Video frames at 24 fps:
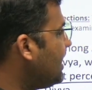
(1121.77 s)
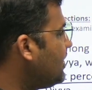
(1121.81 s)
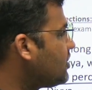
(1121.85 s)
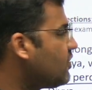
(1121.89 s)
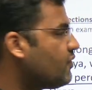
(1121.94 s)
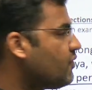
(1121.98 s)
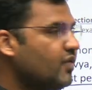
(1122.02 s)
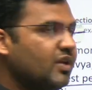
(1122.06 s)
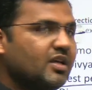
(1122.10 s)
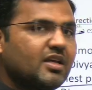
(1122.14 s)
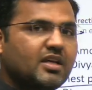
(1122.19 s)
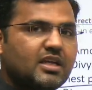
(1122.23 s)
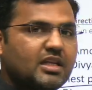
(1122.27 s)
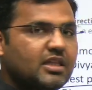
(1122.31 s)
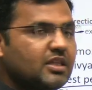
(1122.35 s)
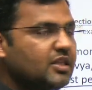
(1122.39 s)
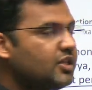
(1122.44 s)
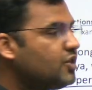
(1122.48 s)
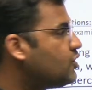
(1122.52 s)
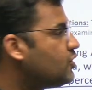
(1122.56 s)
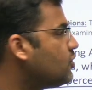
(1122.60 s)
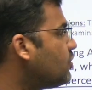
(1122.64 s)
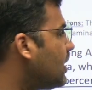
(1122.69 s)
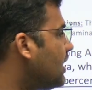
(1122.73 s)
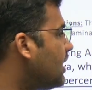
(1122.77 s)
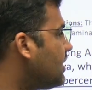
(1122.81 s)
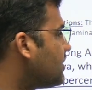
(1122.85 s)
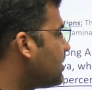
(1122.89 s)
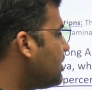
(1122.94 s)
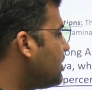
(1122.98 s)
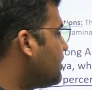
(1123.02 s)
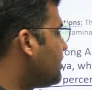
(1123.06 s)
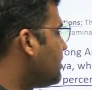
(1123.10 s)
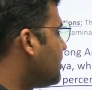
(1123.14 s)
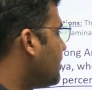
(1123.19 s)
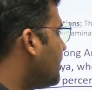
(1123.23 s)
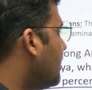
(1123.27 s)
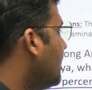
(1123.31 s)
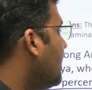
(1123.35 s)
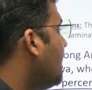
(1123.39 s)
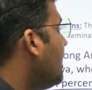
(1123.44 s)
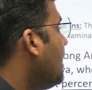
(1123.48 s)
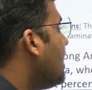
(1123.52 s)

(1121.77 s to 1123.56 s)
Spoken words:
is a winner in these 2 cases.